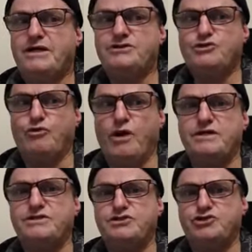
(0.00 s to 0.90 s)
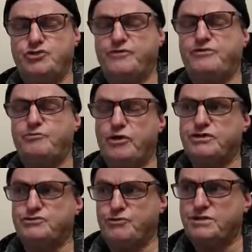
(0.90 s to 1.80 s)
His grace is driven
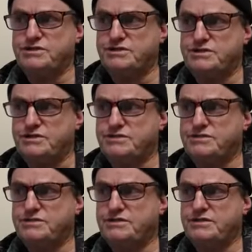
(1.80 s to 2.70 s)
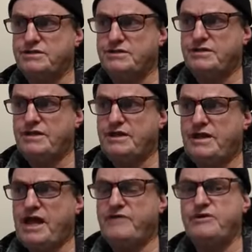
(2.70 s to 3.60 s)
by his righteousness
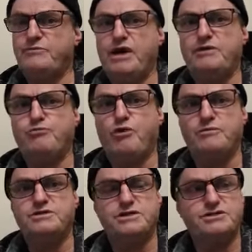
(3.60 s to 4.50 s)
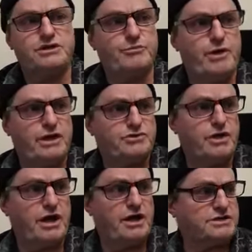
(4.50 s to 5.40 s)
having made promises to the
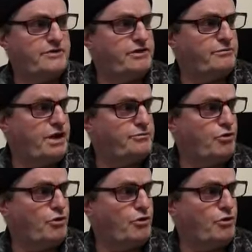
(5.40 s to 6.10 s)
patriarchs, having made